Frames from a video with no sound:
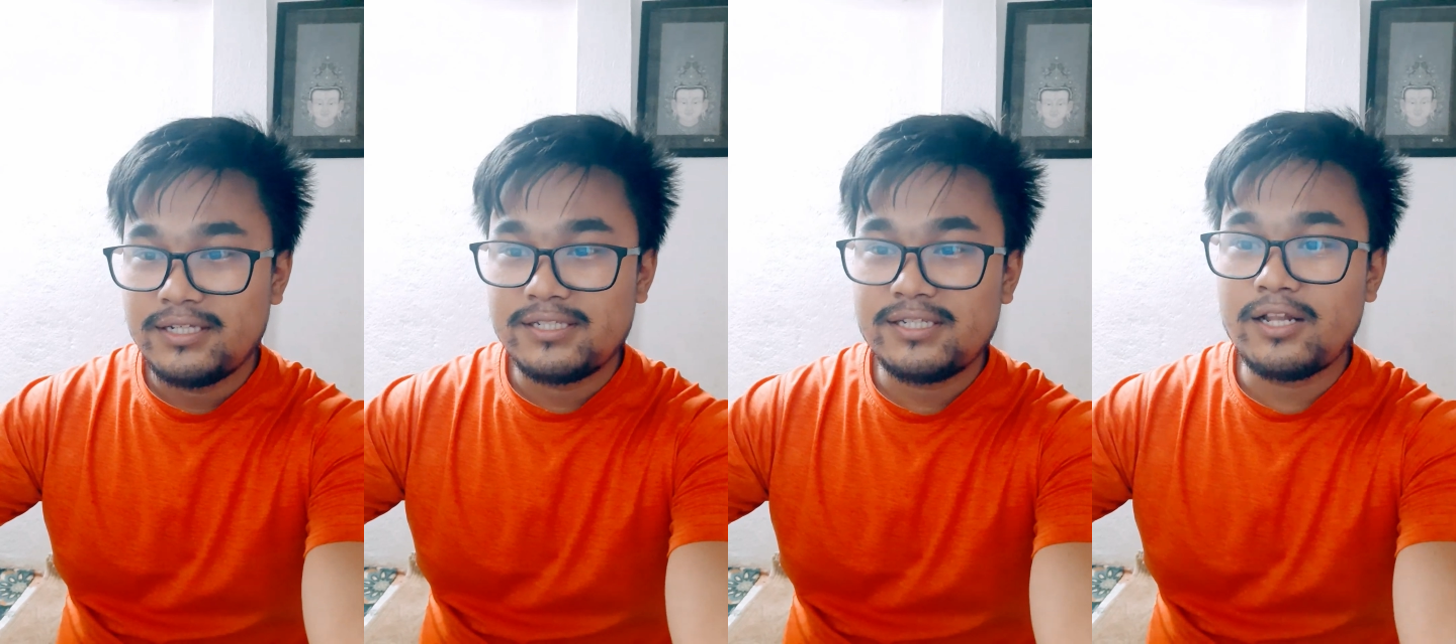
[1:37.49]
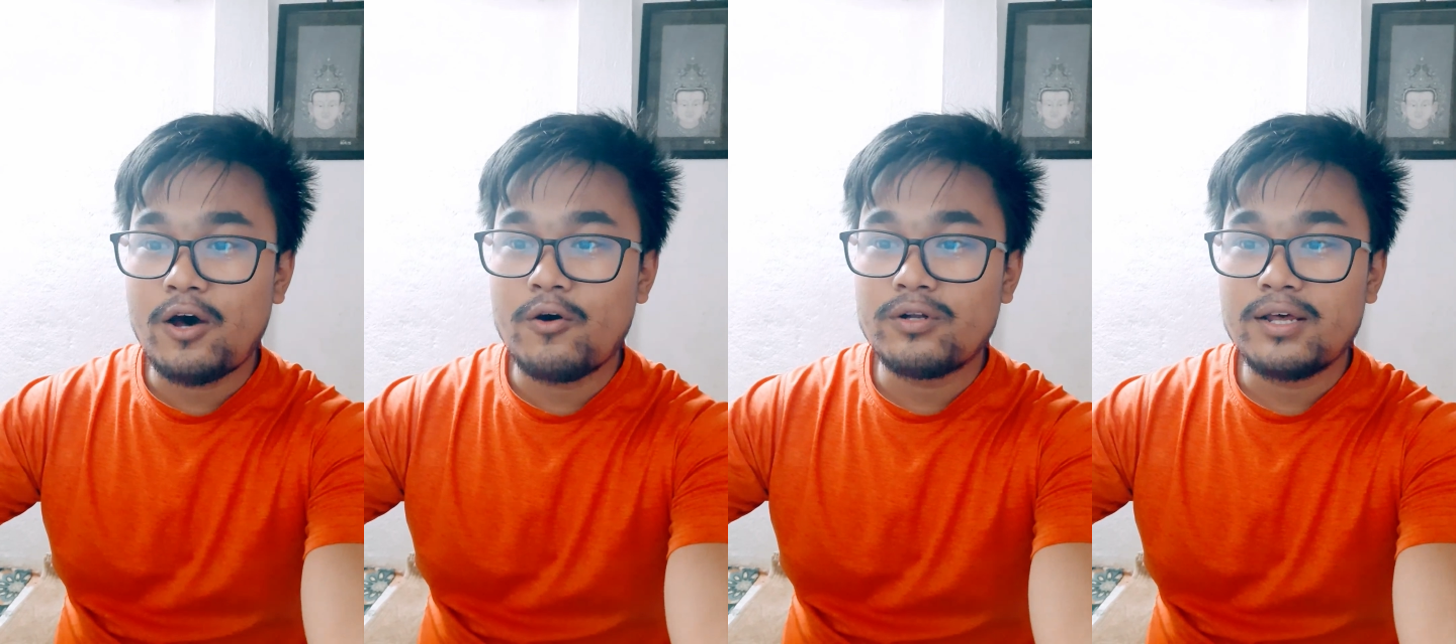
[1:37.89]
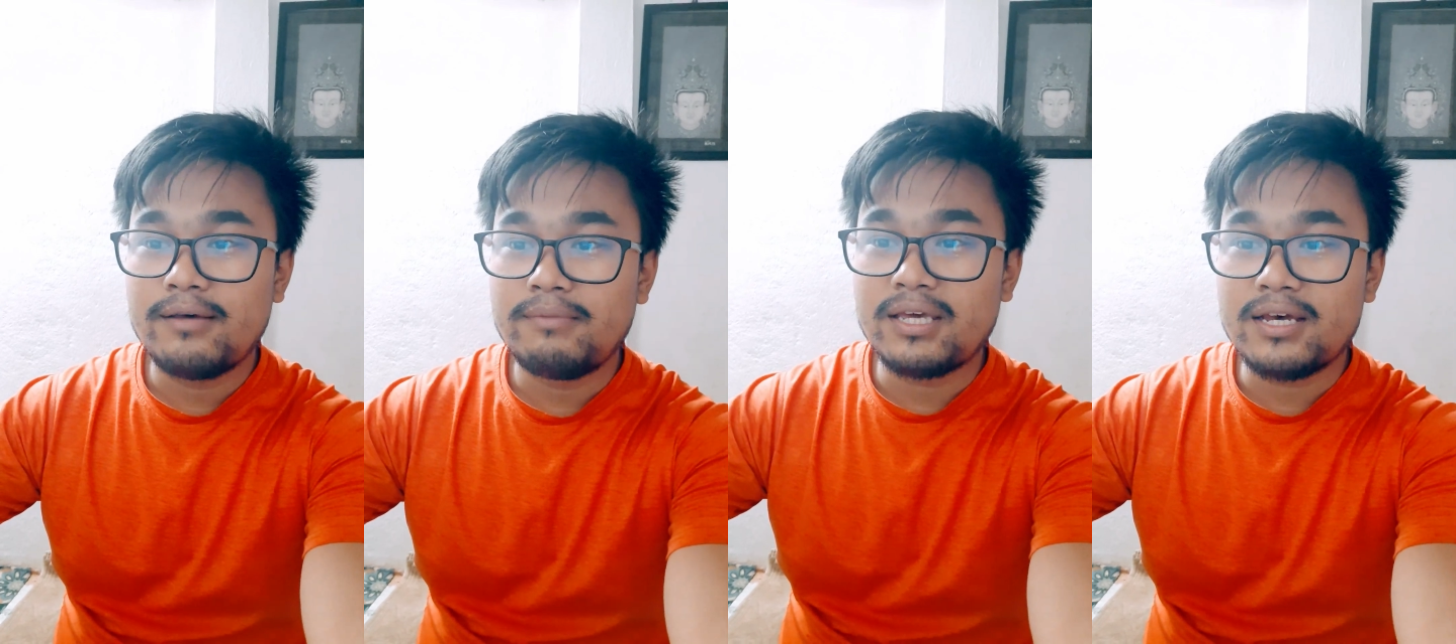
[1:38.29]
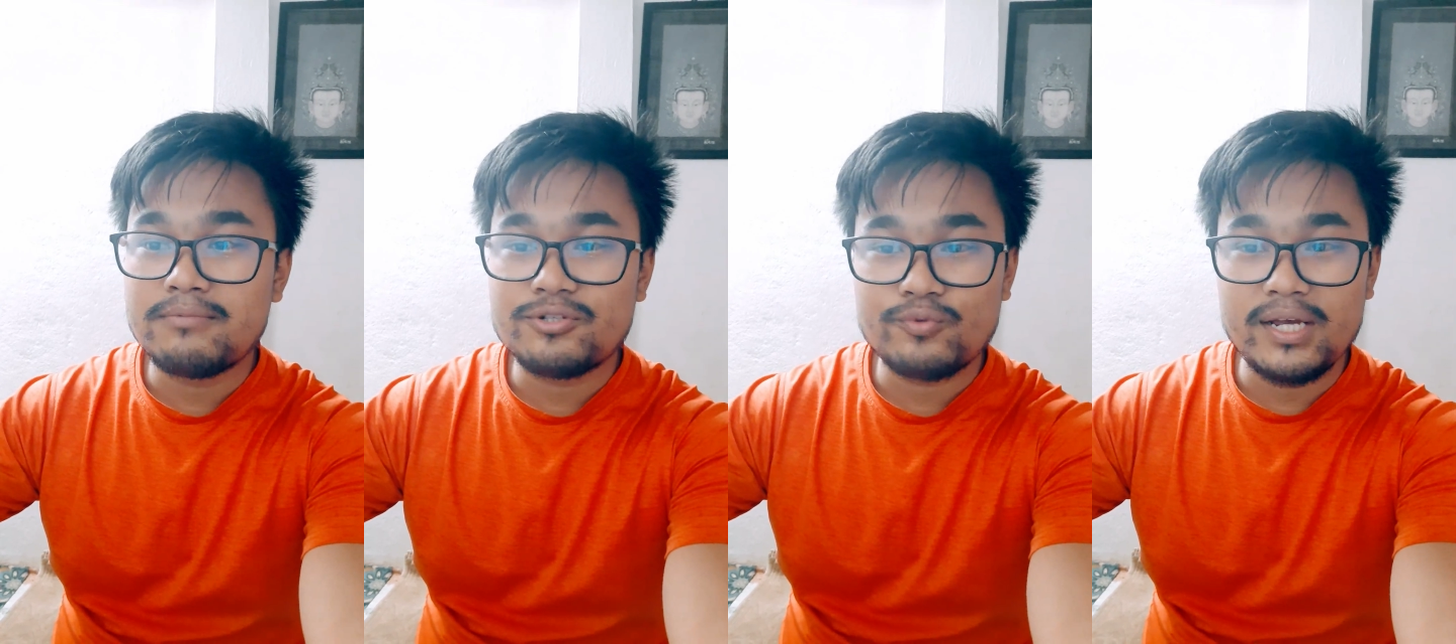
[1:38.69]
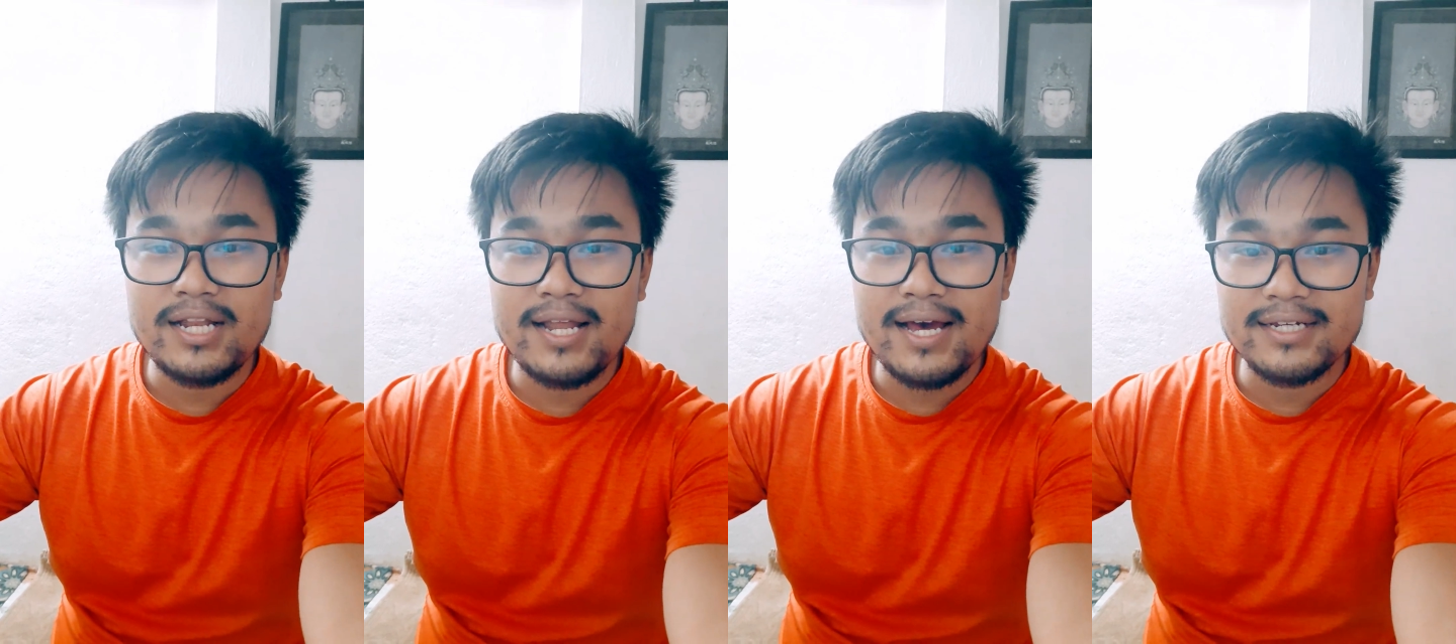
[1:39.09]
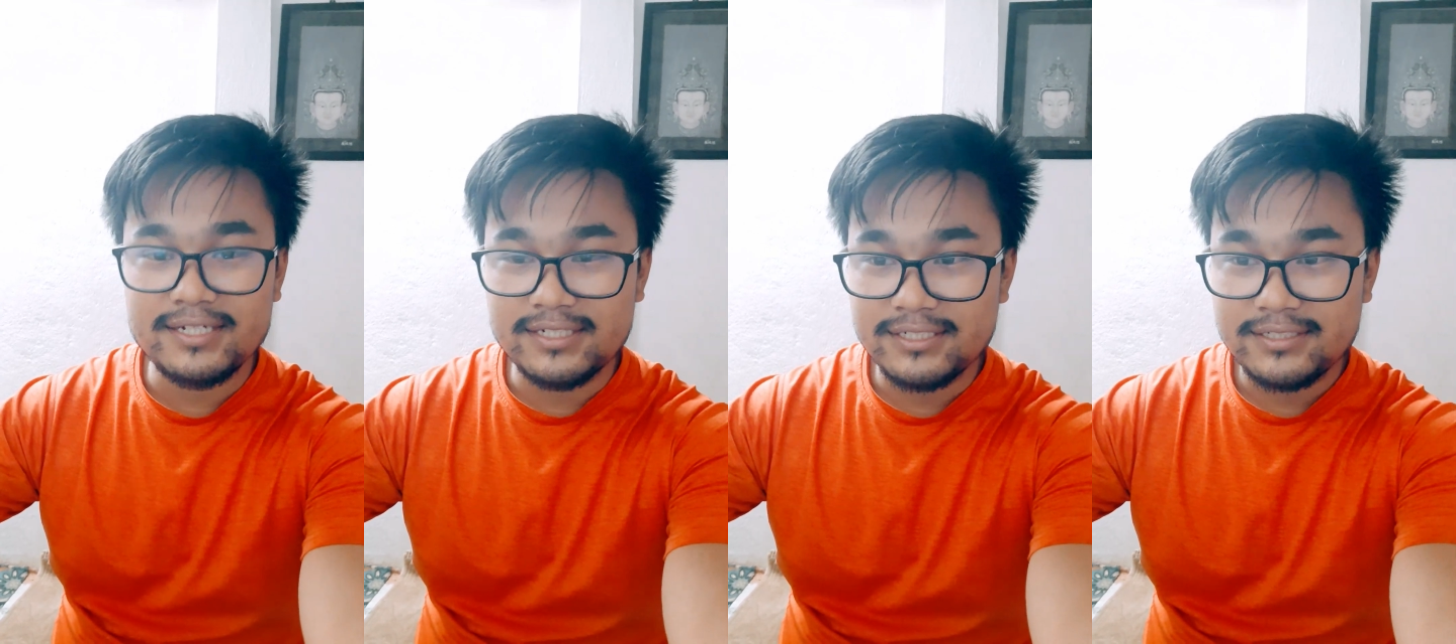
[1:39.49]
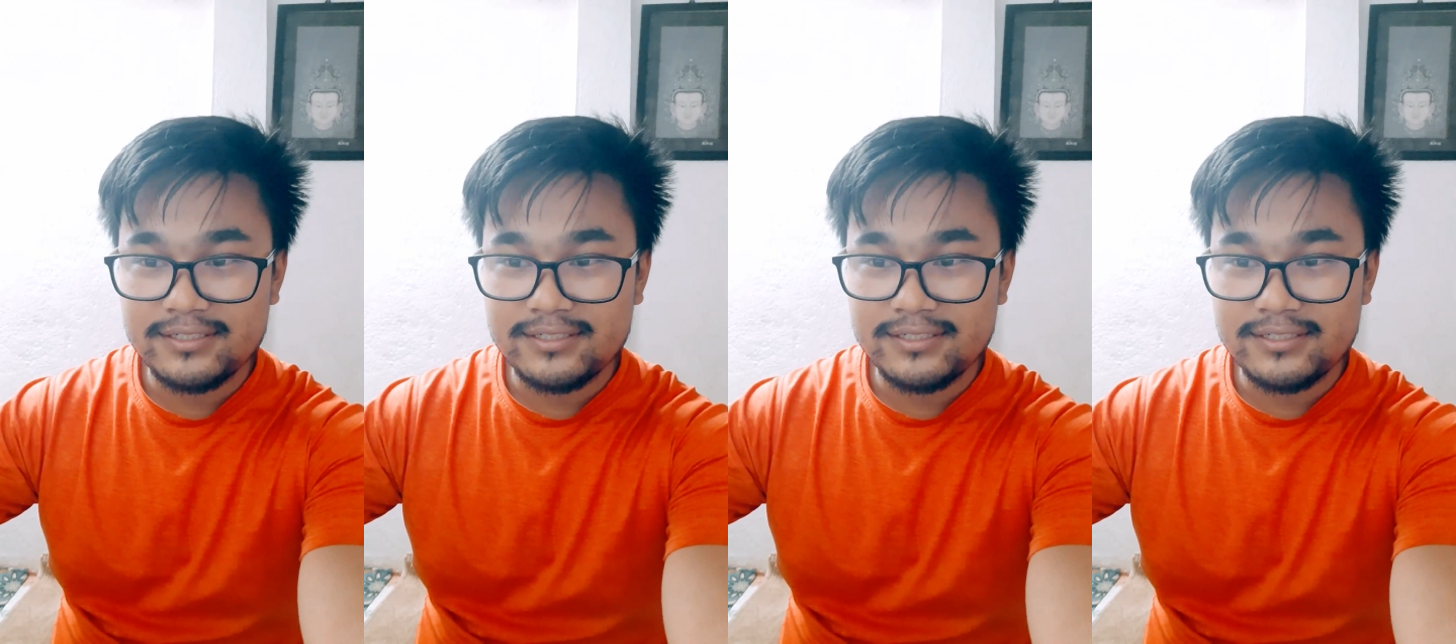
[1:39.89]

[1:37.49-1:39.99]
Ceylon became Sri Lanka.